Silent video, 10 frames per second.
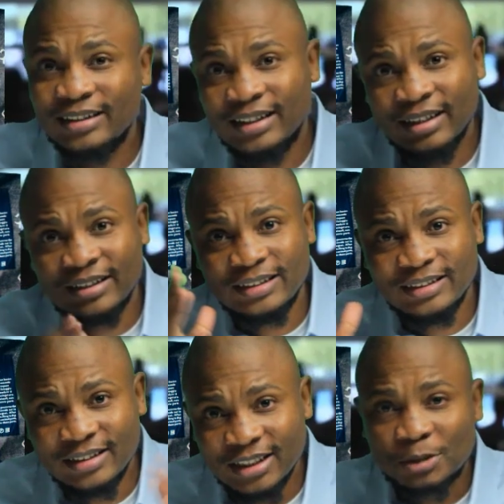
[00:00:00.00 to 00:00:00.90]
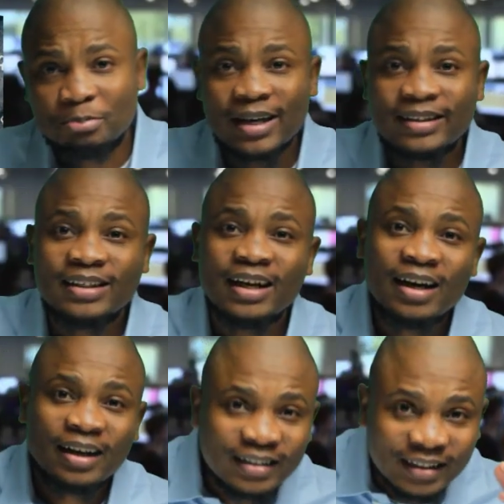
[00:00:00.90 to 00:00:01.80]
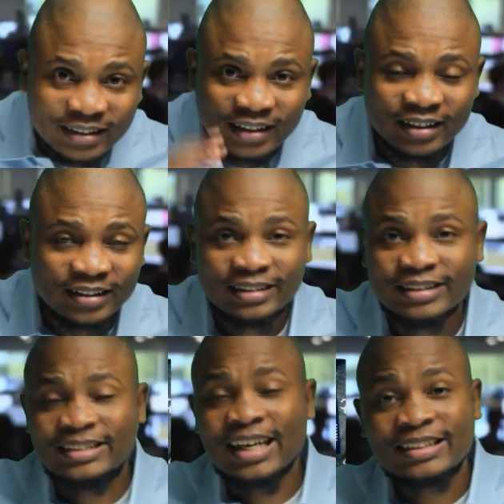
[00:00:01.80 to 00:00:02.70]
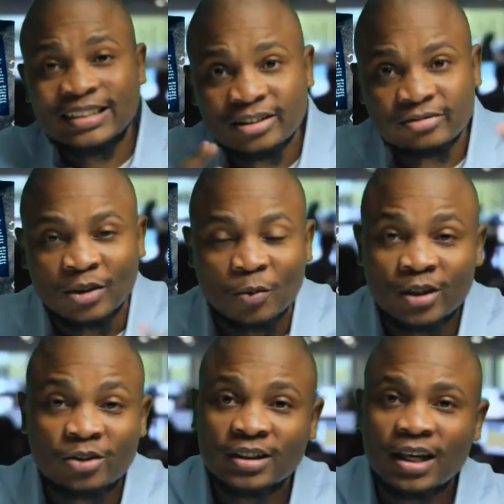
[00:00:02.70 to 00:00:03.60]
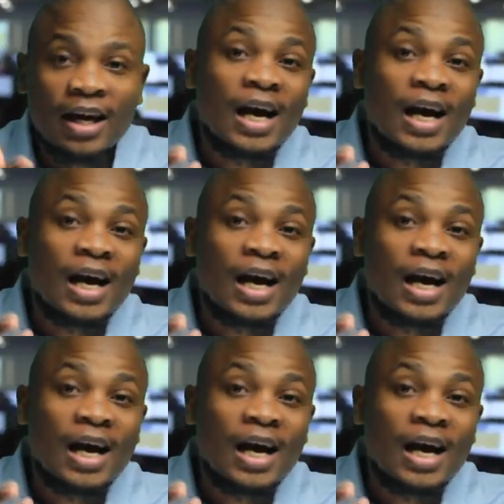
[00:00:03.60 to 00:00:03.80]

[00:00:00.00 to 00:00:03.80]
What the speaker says: the inspector, the detective and whatnot.